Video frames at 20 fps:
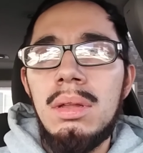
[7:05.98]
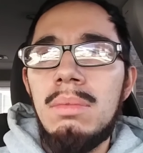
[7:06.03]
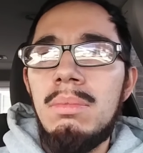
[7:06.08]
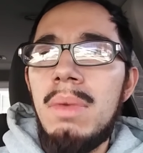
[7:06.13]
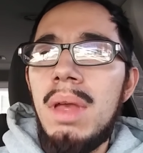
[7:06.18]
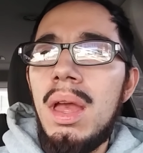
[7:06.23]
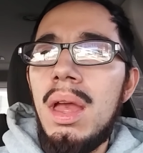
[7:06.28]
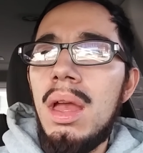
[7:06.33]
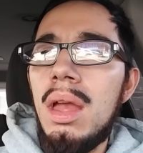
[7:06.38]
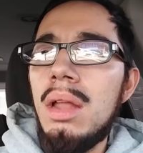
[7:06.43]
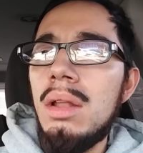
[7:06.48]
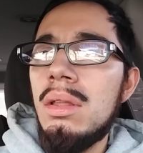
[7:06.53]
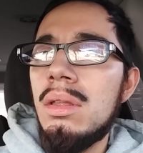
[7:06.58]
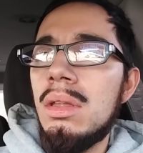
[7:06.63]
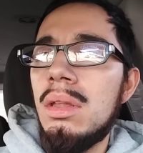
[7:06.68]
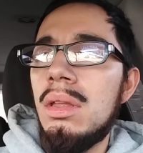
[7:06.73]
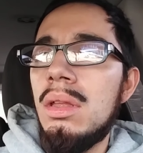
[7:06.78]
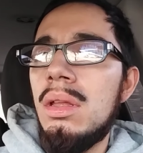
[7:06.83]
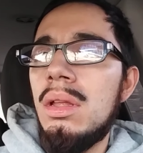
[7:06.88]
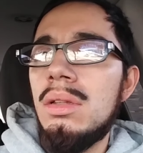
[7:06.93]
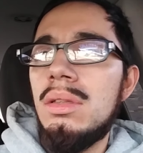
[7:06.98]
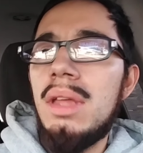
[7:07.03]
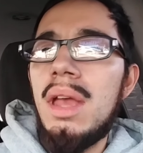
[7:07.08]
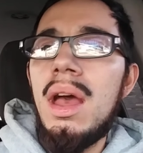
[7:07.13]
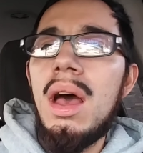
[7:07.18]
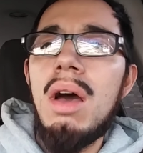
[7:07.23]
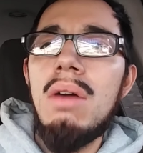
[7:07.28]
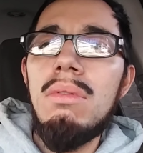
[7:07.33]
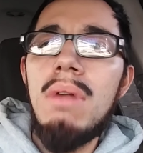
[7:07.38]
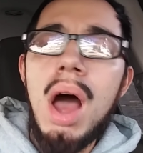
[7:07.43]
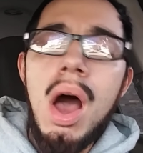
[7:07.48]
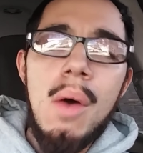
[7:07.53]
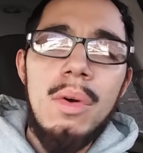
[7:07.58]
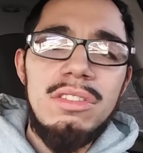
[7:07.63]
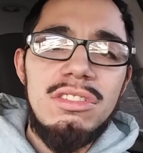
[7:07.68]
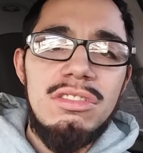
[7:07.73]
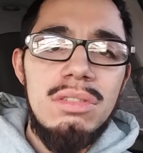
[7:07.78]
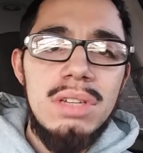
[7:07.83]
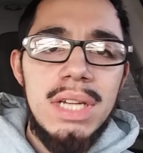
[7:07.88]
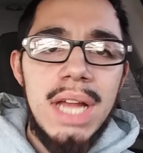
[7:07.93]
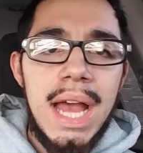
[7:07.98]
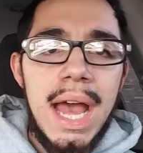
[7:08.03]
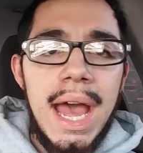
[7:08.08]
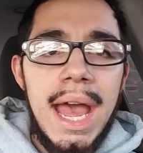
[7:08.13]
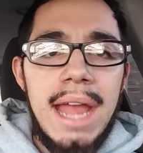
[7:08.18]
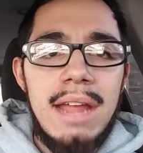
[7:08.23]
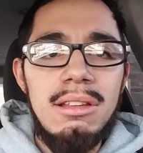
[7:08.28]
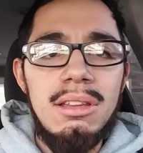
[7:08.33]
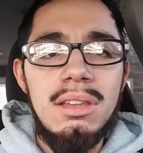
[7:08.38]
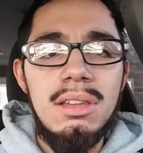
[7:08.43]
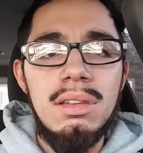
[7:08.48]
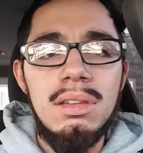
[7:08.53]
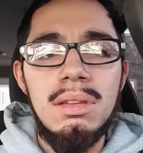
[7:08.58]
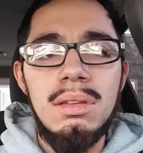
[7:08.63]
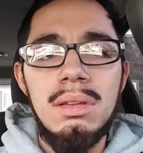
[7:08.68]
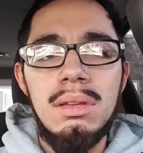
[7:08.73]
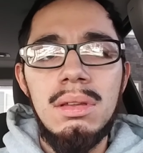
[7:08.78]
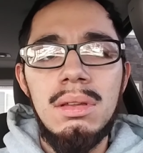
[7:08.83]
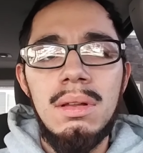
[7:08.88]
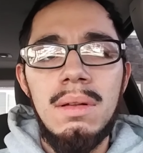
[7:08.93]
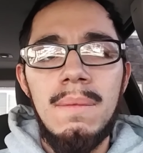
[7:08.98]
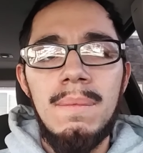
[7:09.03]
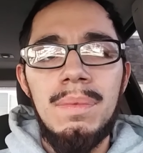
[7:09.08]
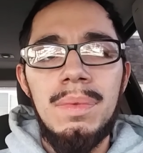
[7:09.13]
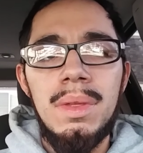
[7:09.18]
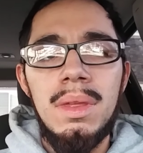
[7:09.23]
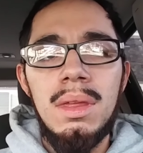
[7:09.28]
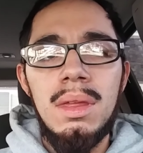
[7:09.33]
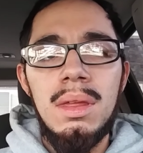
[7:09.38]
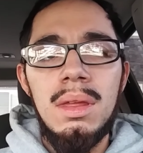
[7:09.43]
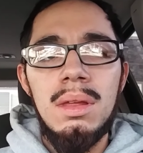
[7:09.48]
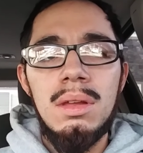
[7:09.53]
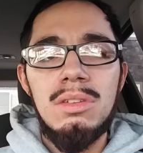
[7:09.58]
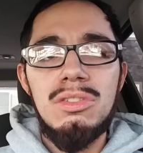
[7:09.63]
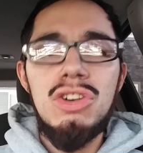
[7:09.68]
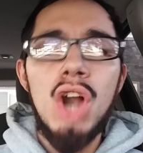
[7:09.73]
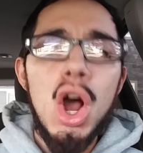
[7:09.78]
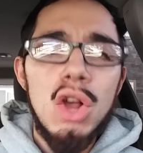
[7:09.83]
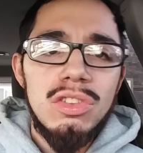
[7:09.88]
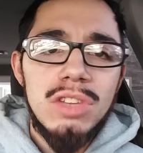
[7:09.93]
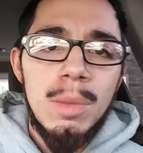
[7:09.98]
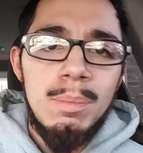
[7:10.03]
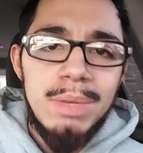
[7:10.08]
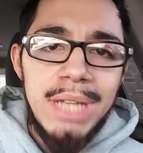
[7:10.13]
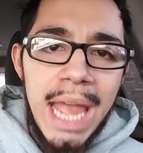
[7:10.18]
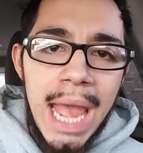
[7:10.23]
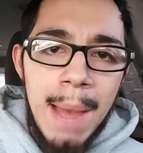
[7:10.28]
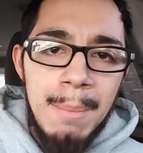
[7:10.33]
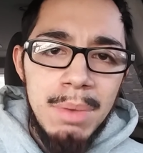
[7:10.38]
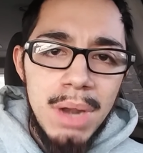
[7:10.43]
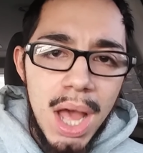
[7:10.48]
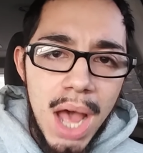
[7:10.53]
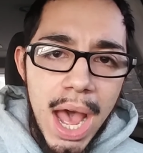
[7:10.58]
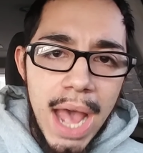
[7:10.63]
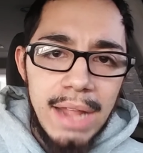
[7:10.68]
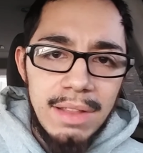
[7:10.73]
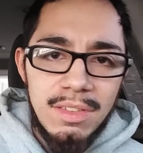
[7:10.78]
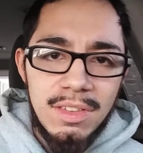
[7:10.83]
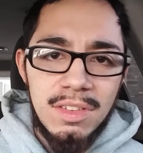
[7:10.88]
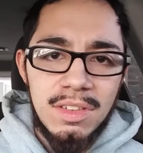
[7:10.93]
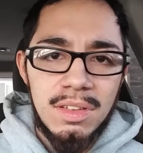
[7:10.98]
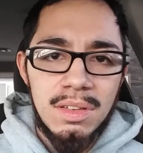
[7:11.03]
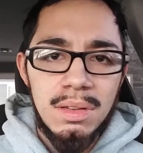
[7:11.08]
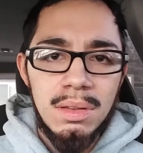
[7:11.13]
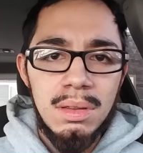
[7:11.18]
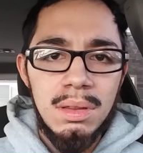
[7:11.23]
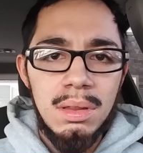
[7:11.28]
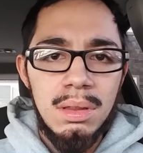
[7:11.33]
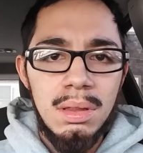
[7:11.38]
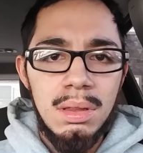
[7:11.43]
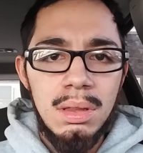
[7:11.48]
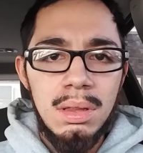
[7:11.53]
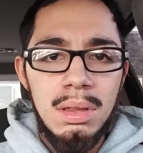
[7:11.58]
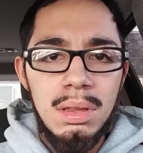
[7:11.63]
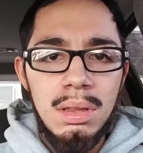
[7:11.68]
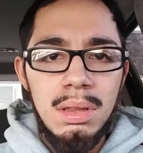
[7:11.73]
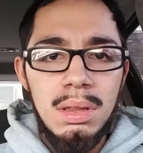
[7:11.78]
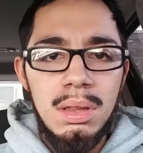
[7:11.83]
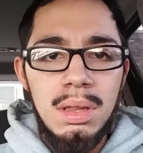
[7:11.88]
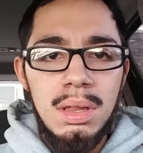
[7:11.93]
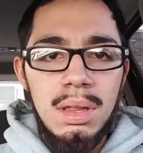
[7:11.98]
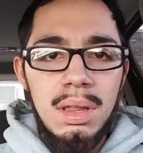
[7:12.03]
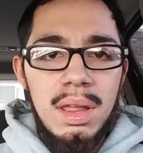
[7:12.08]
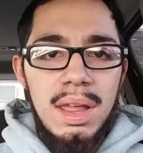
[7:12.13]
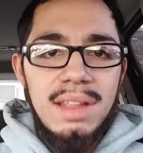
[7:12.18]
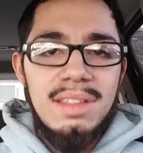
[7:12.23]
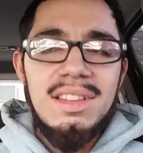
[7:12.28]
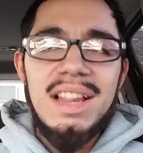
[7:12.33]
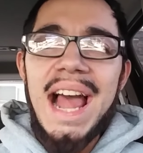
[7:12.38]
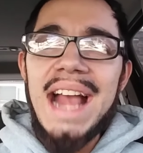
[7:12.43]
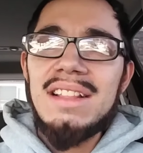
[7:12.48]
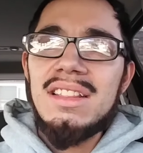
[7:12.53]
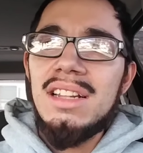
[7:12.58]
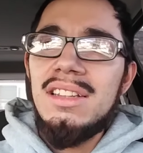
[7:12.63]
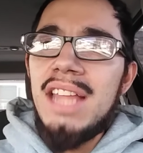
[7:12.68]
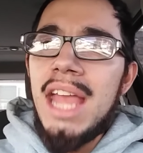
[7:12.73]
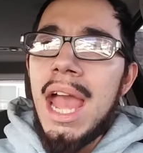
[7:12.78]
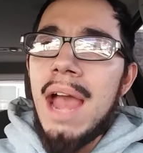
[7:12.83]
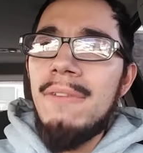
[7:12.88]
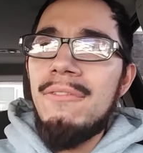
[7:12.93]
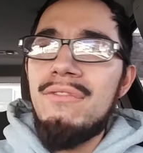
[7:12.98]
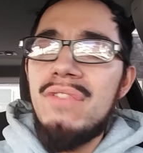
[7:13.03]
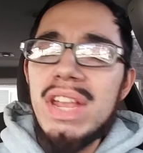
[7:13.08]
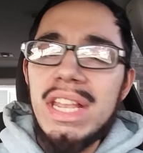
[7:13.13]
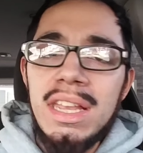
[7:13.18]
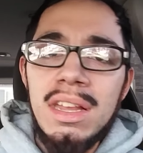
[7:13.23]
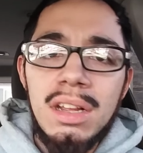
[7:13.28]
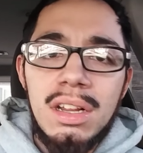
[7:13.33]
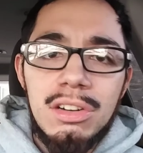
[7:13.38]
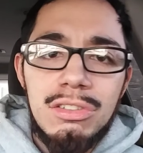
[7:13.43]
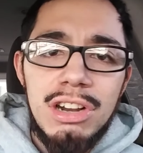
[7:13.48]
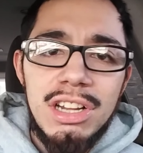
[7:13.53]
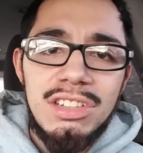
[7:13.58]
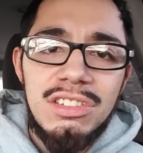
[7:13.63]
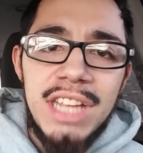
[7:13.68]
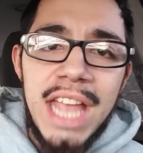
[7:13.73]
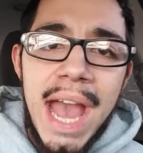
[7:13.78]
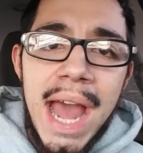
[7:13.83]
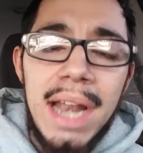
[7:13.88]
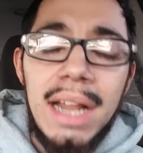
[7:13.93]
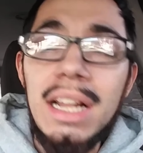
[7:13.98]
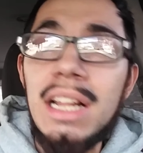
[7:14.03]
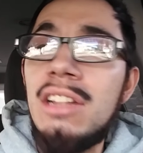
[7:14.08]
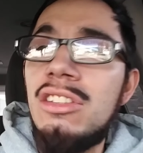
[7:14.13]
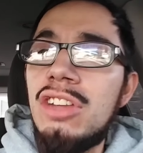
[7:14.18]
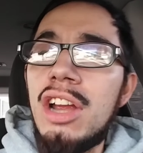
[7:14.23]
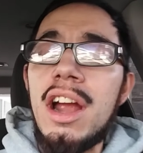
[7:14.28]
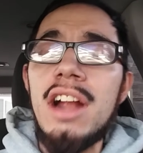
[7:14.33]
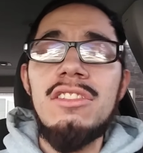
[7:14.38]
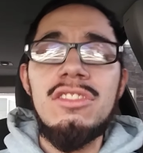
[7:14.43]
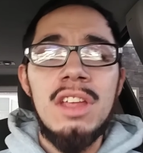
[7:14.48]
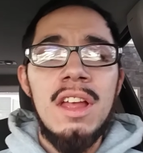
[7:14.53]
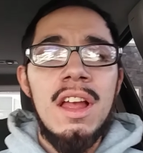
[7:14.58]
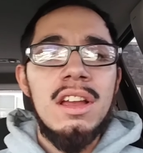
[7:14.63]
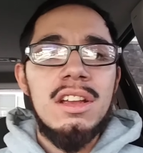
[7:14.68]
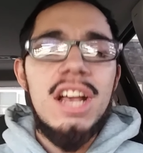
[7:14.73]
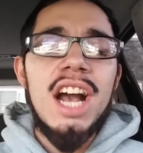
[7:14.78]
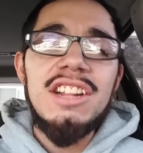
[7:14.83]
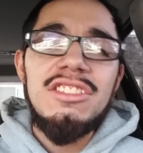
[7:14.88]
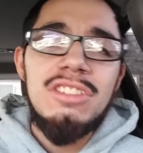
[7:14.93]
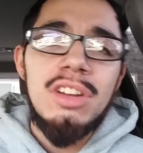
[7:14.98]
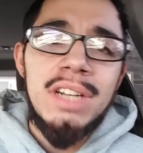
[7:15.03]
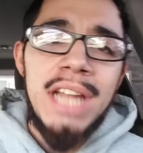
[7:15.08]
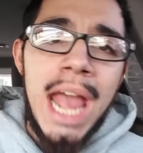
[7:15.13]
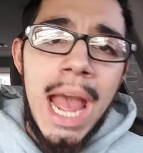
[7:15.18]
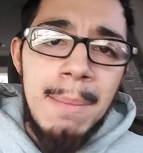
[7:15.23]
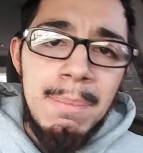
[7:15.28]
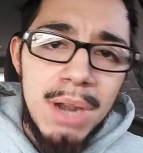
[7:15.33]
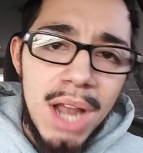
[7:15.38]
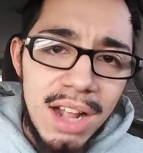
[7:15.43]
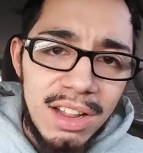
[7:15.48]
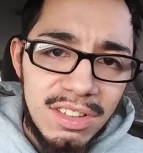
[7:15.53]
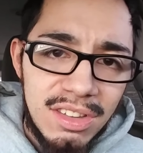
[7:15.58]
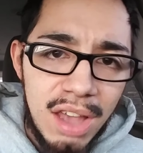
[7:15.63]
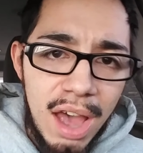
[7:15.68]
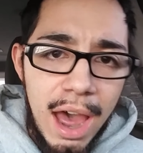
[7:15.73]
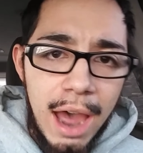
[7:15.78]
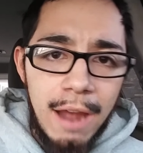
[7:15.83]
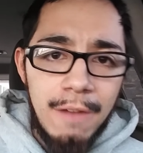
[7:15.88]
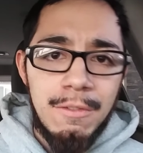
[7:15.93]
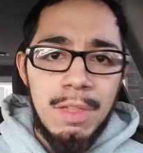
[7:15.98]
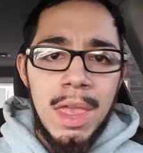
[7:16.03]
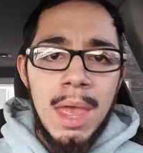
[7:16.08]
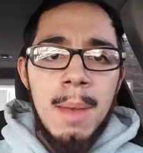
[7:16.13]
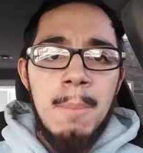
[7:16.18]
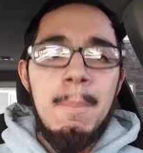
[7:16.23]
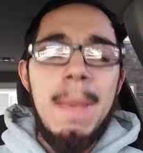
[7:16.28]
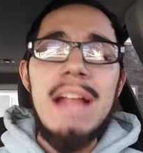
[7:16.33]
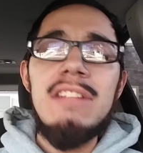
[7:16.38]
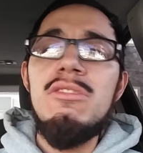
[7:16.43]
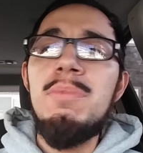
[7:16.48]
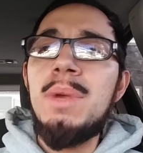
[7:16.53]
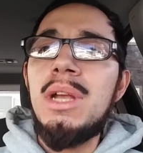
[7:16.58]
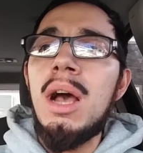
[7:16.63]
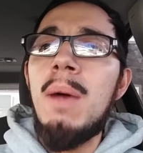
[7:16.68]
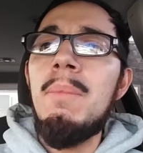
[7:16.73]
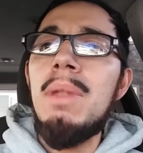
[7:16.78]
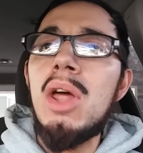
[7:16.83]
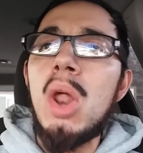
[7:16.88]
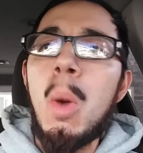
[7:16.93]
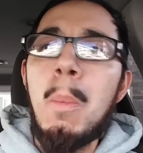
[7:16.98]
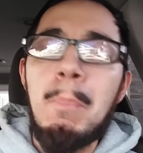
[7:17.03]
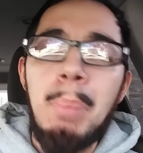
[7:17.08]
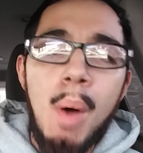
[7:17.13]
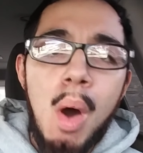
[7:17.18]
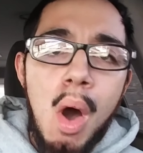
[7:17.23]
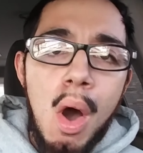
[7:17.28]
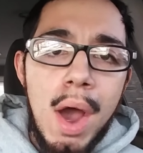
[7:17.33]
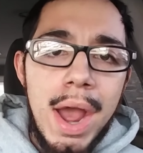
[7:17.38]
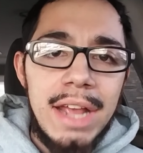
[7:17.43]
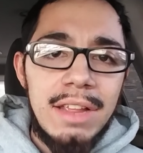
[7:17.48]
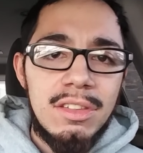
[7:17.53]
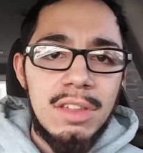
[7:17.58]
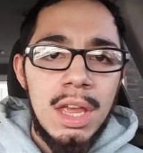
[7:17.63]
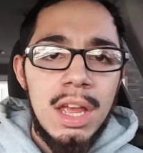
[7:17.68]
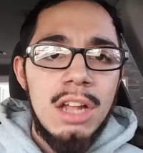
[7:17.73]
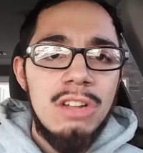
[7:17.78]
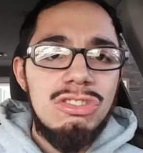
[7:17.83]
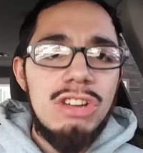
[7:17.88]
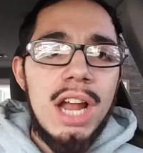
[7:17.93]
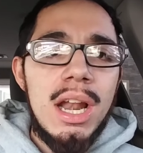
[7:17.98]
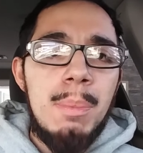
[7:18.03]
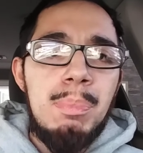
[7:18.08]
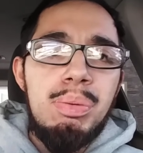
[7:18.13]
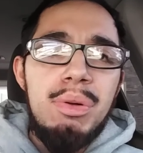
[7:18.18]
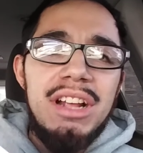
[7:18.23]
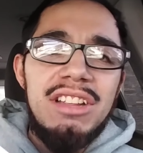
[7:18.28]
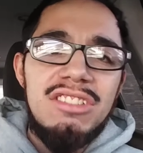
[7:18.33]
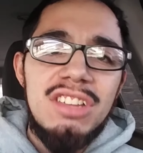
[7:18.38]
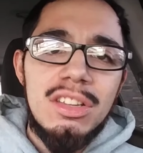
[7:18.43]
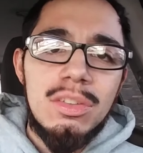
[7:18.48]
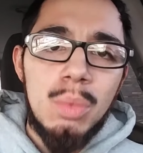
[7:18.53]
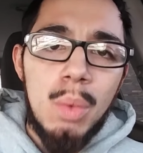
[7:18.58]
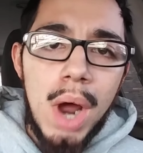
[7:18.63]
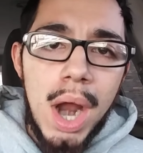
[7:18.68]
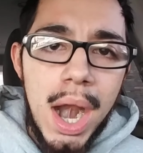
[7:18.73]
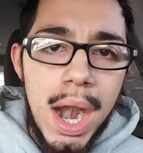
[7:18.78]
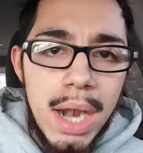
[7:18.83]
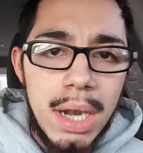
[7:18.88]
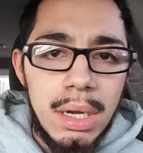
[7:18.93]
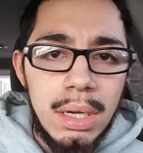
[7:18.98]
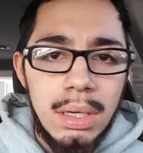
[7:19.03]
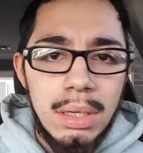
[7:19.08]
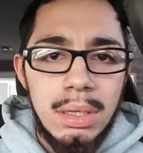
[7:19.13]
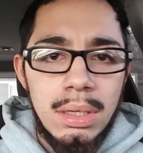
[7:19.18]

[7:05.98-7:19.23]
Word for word: Man, the hell wrong with you guys? Grow some damn nuts. It's like the damn freaking Christianity church cut your damn nuts off, made you become little boys trying to preach his word.